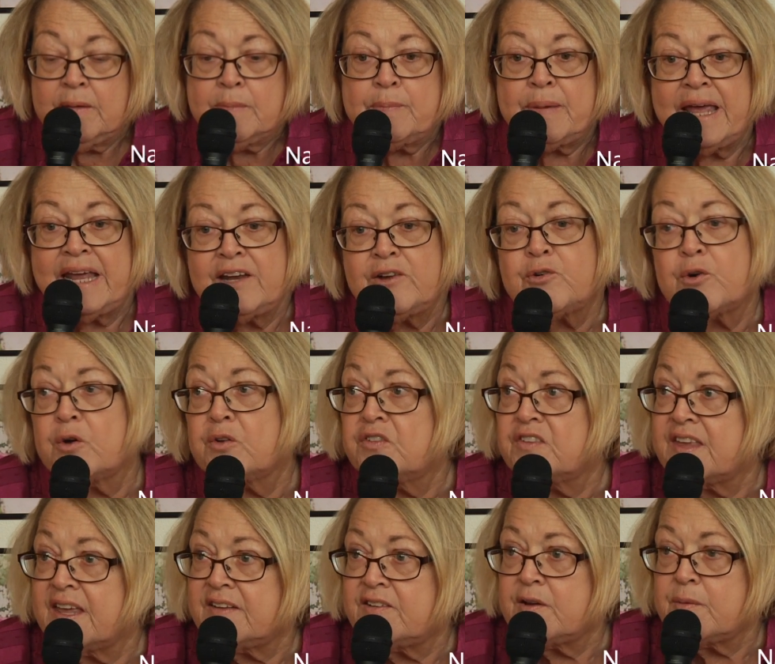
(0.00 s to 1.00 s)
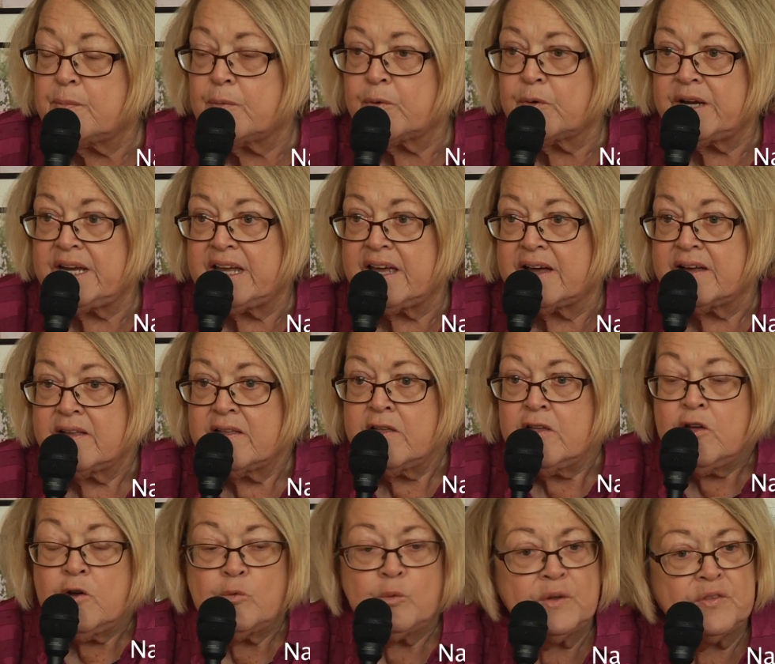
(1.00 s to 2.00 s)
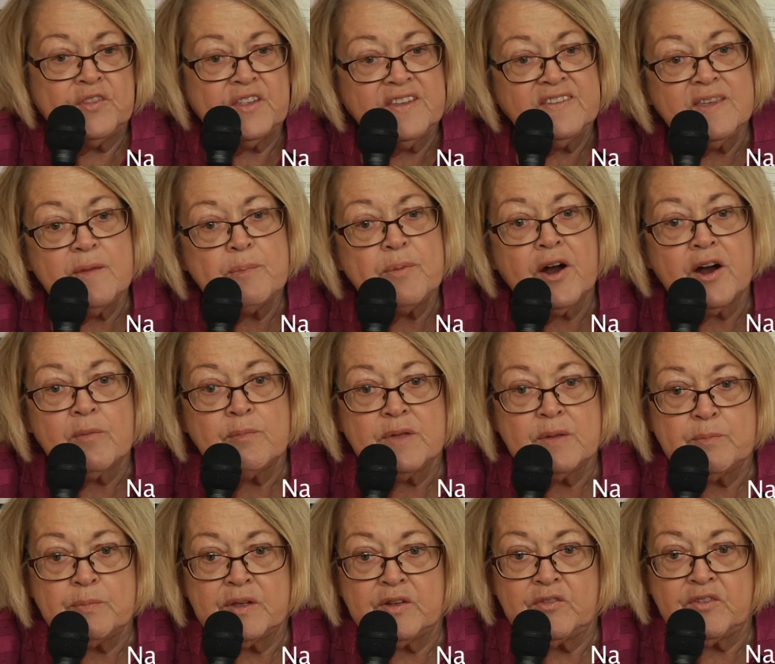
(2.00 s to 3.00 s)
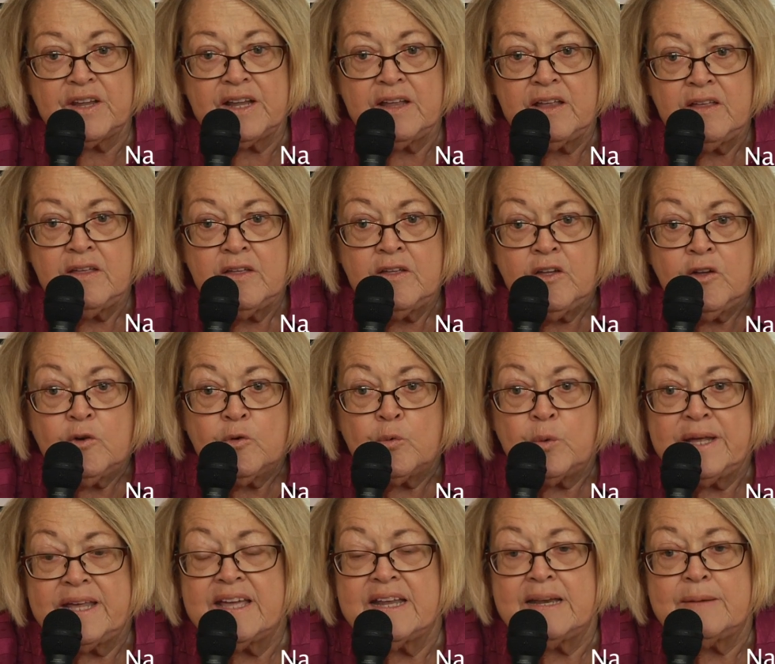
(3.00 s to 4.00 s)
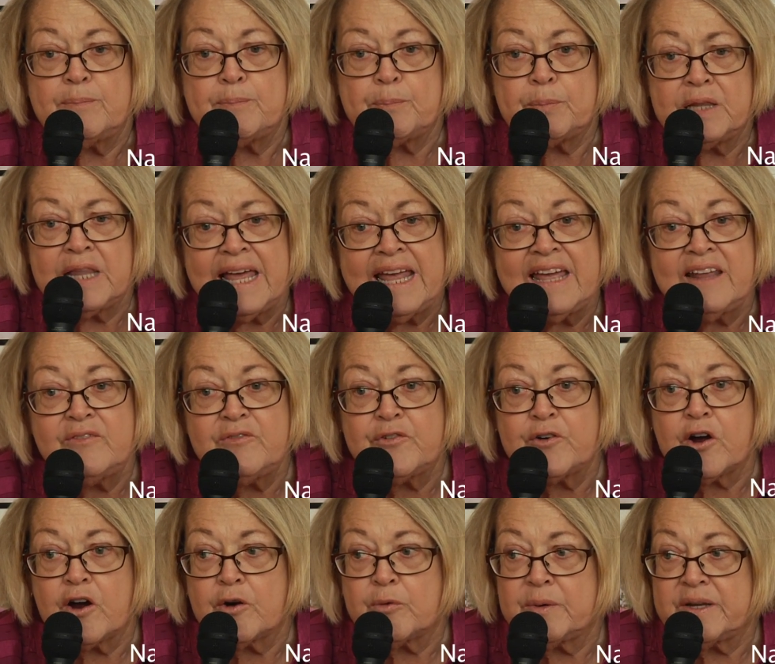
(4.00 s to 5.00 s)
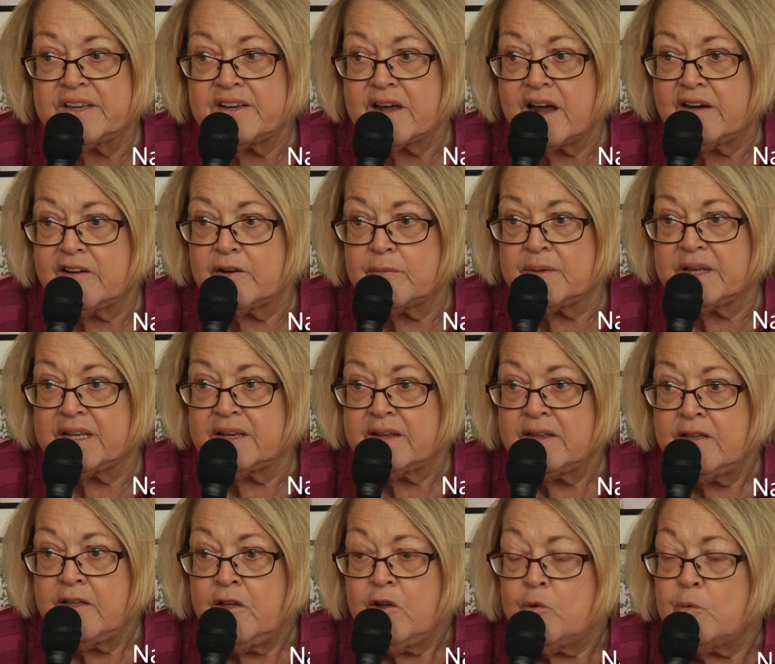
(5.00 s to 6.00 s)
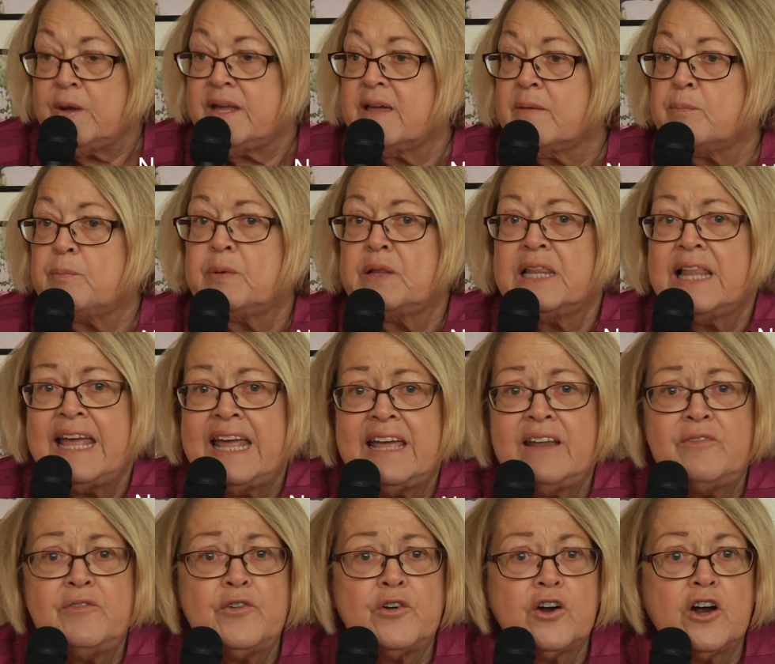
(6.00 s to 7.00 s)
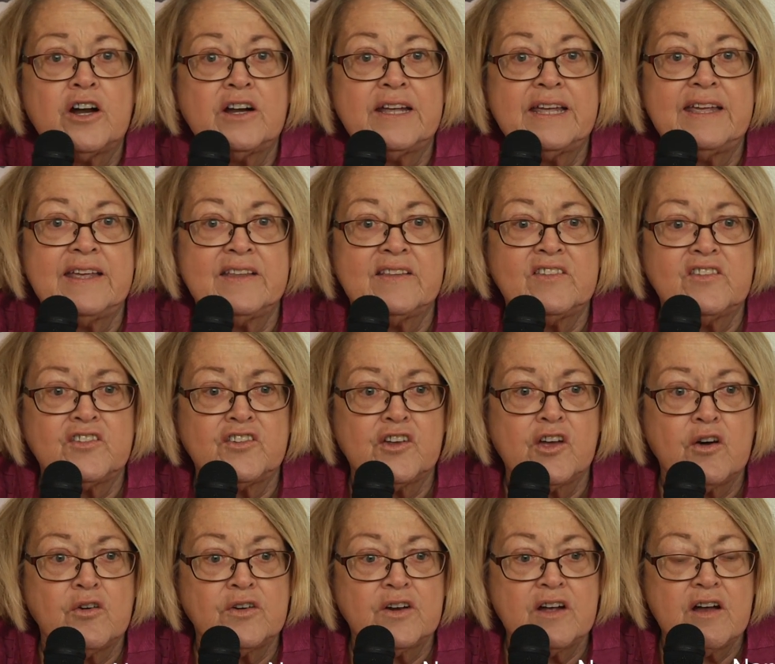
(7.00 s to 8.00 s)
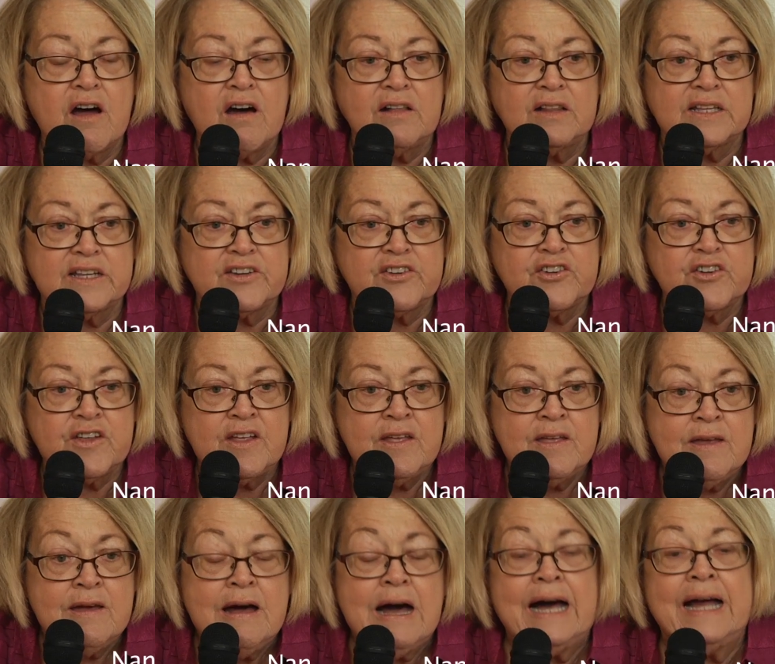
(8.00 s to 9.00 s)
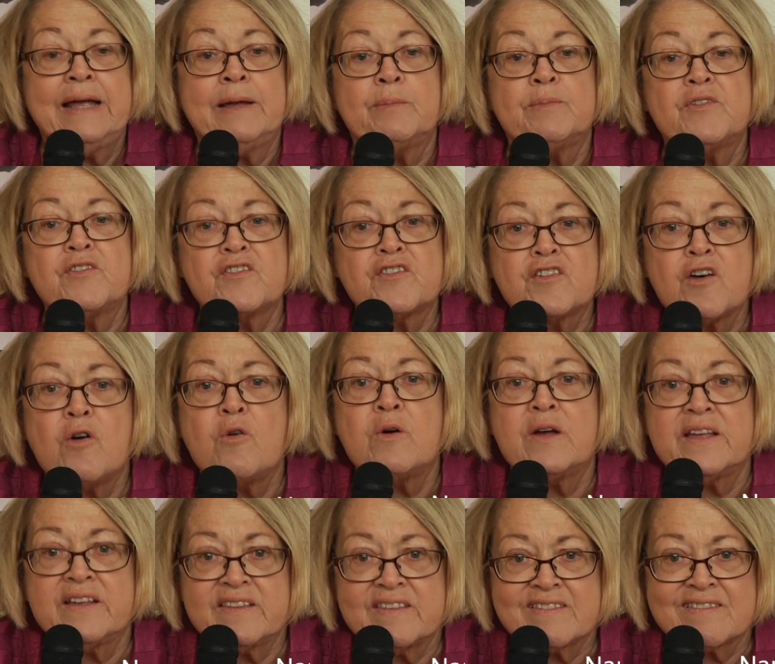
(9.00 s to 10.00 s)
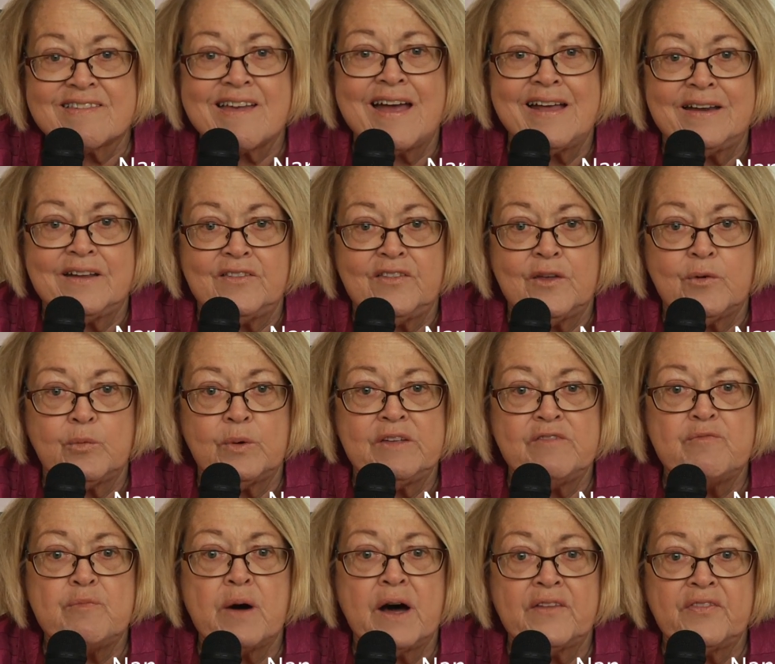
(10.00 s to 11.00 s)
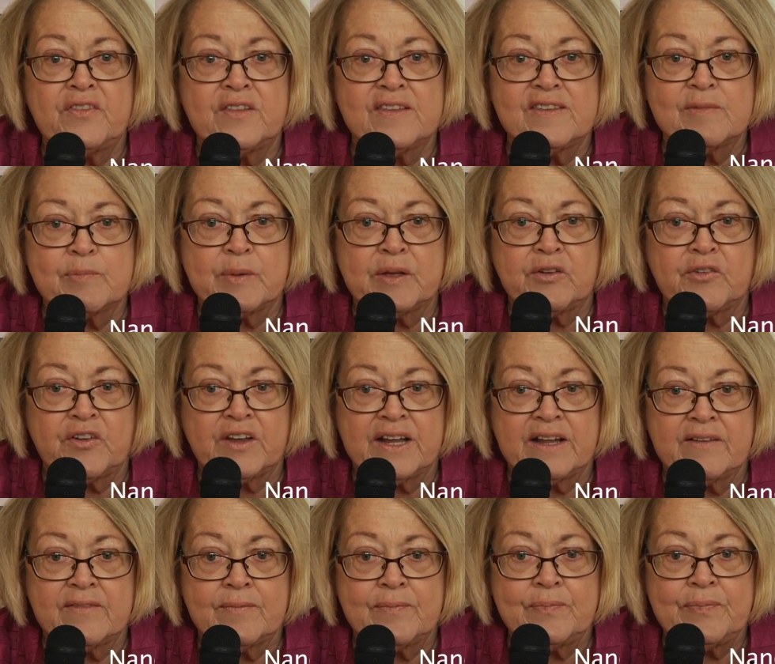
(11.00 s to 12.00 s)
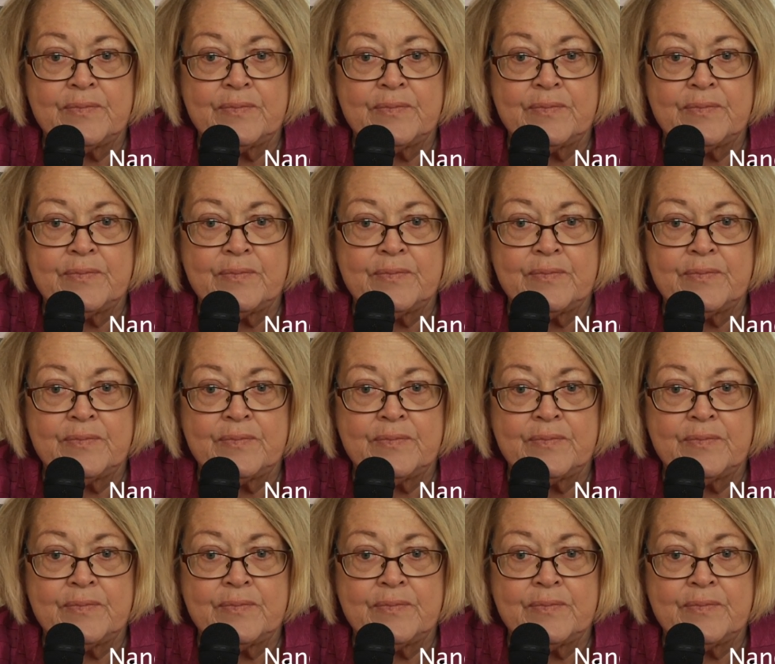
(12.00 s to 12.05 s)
Pedro said to Maria, with this apartment building, we can plan for our retirement. We can plan for our kids to go to college. I am so excited that we've bought this building.